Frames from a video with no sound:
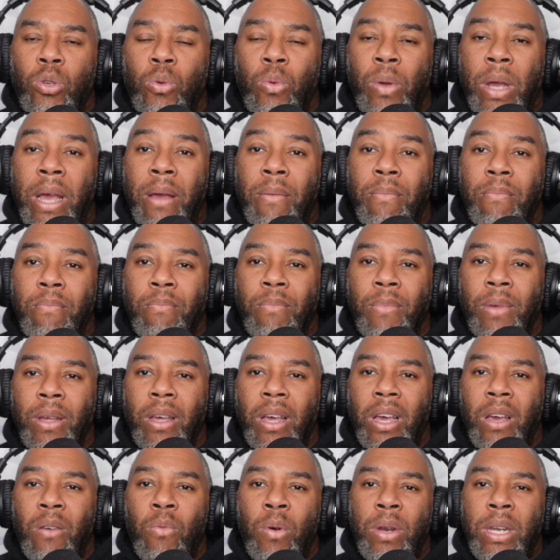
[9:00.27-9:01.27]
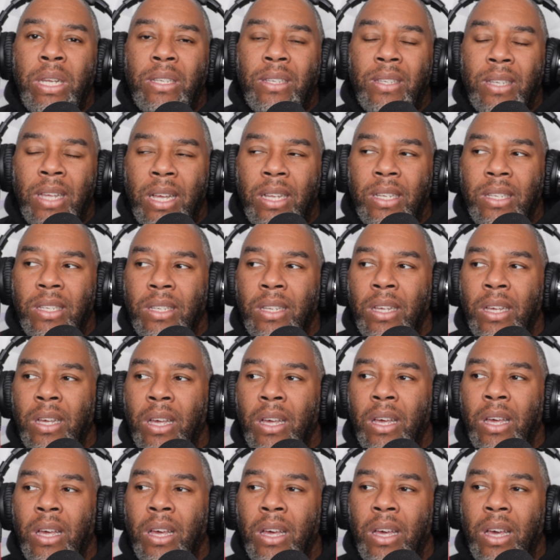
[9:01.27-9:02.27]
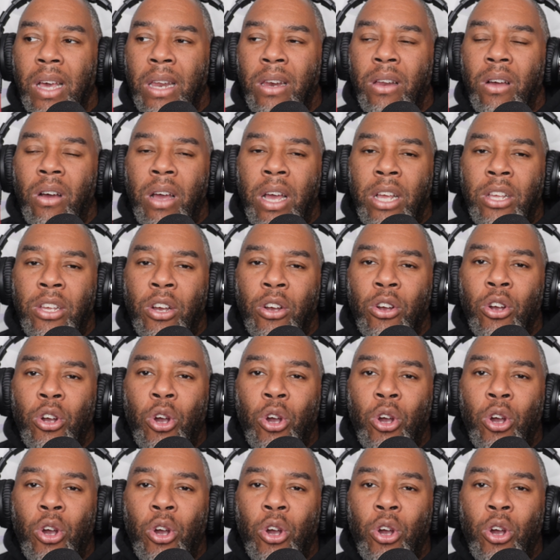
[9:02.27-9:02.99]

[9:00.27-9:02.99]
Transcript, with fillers: him and what he says. And your